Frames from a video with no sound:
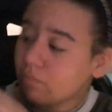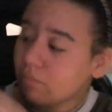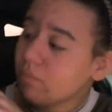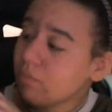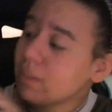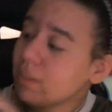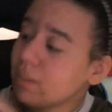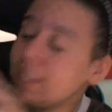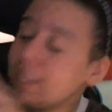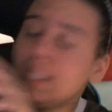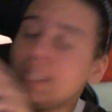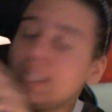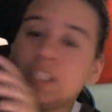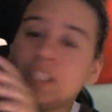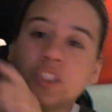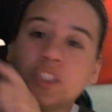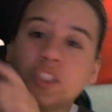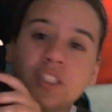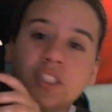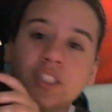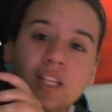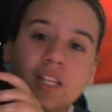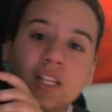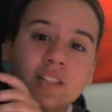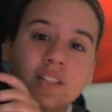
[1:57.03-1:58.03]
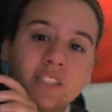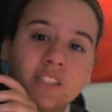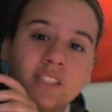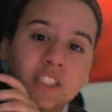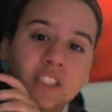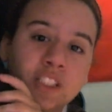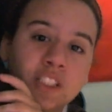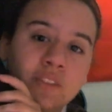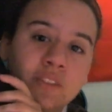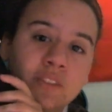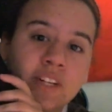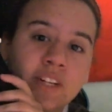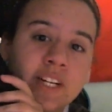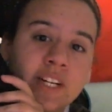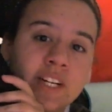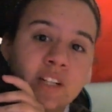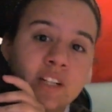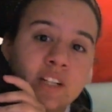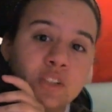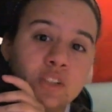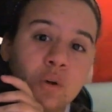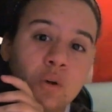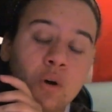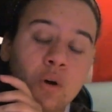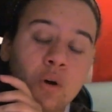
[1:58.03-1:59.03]
And then it just says EGL right here.
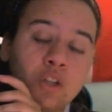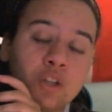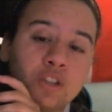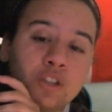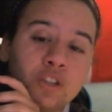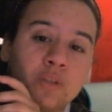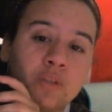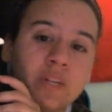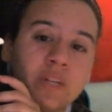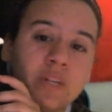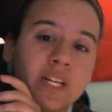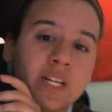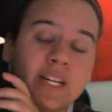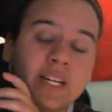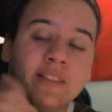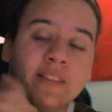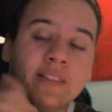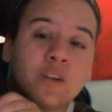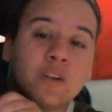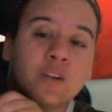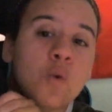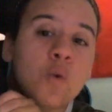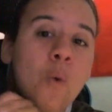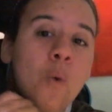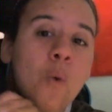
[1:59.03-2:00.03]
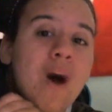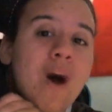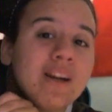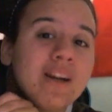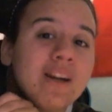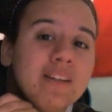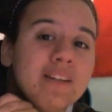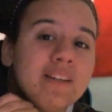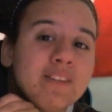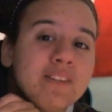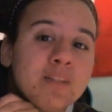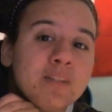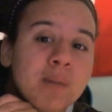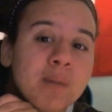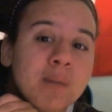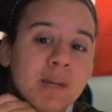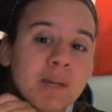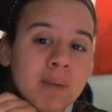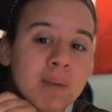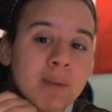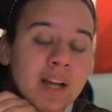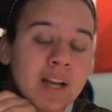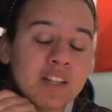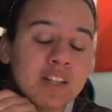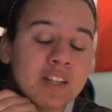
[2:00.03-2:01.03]
It's all sewn in, and the quality of this
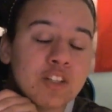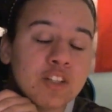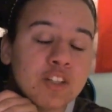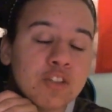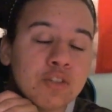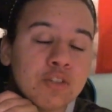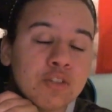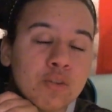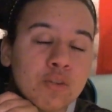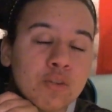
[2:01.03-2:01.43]
backpack is just so